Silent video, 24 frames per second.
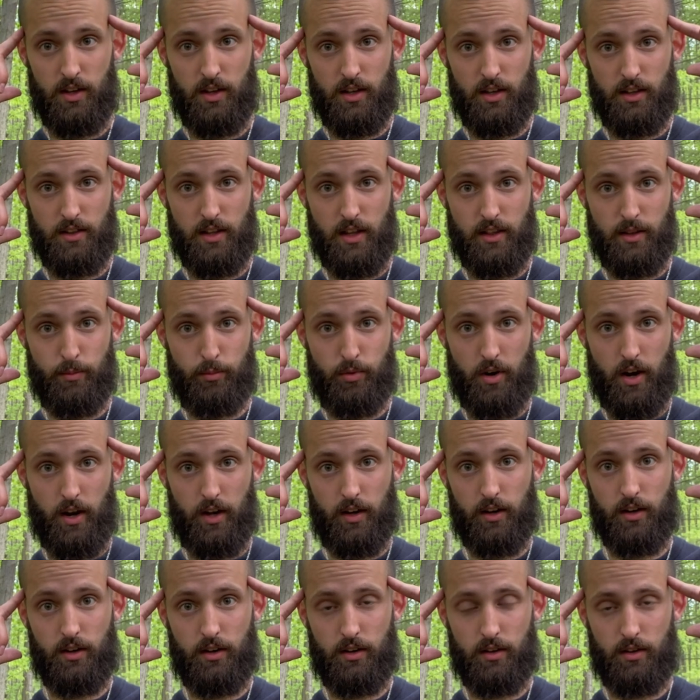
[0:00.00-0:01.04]
than the brain.
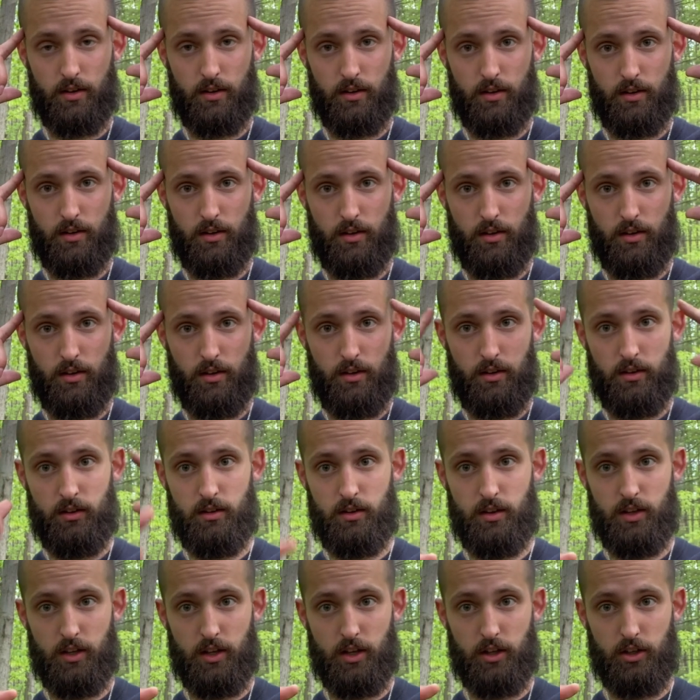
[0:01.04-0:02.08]

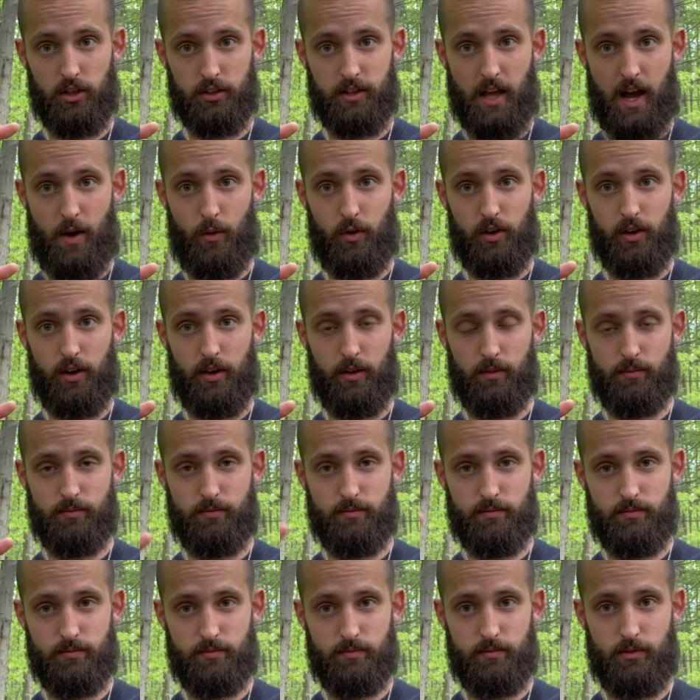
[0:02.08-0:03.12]
You look that one up.
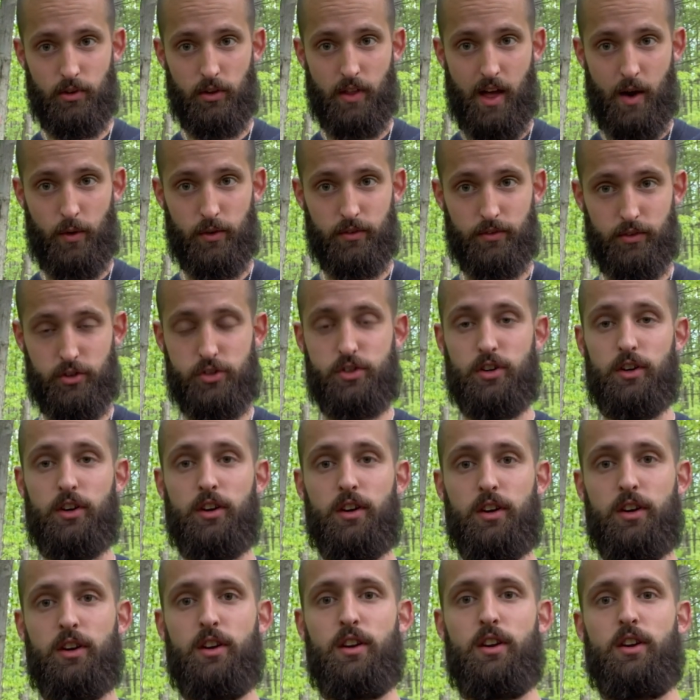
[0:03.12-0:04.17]
Know that one for sure.
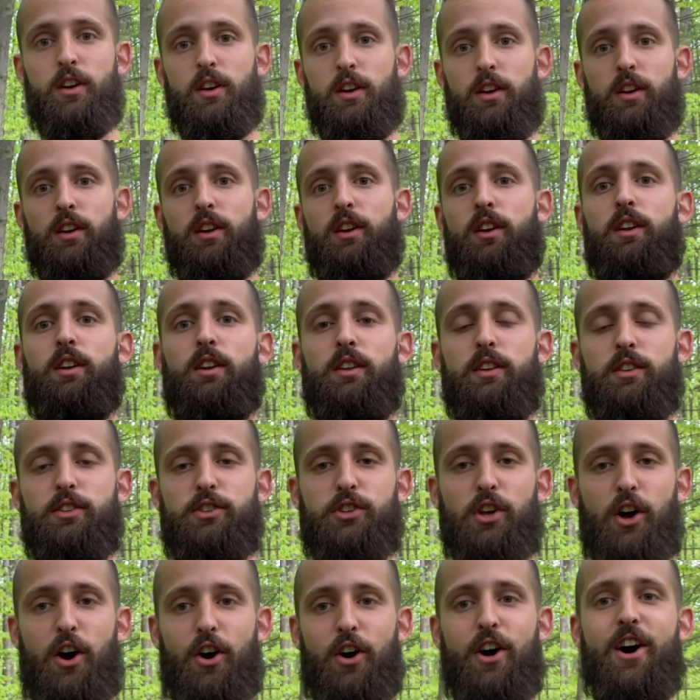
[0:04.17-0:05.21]

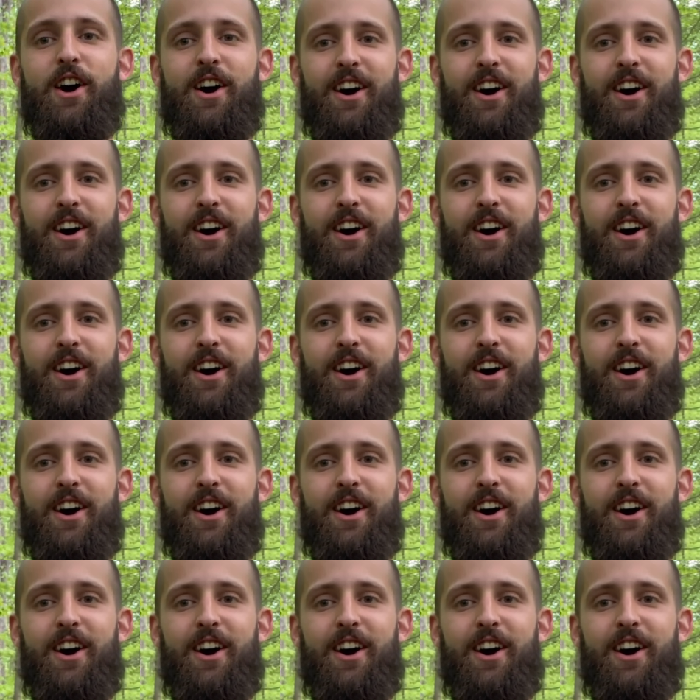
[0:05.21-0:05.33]
So